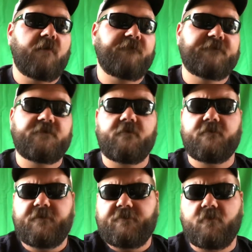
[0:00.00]
fishing
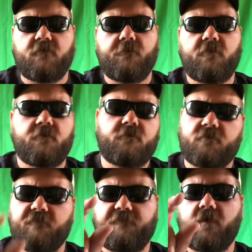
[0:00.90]
underneath a little
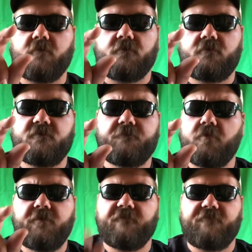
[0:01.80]
floater, little
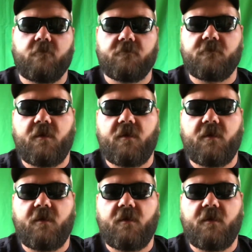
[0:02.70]
bluegill floater.